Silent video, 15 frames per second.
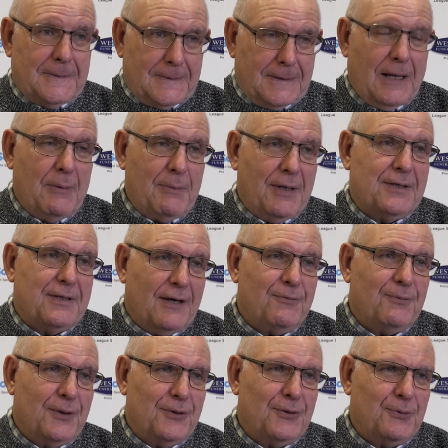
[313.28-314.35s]
So that'll be a
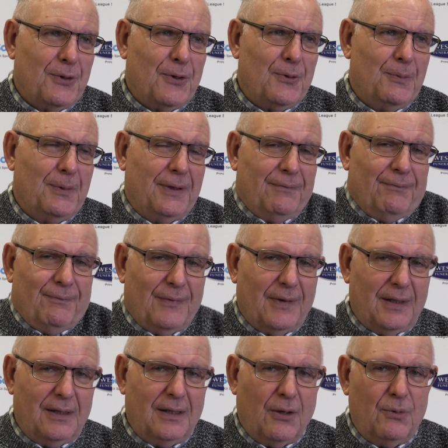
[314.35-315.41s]
tough one as well. But
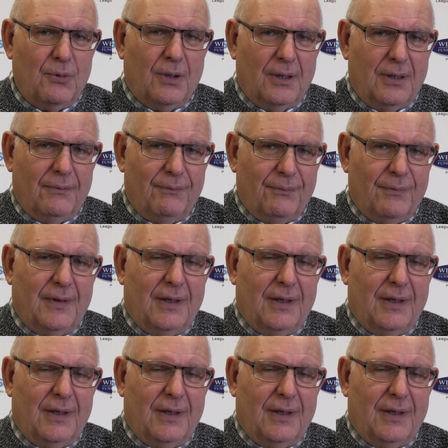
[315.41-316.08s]
you know what?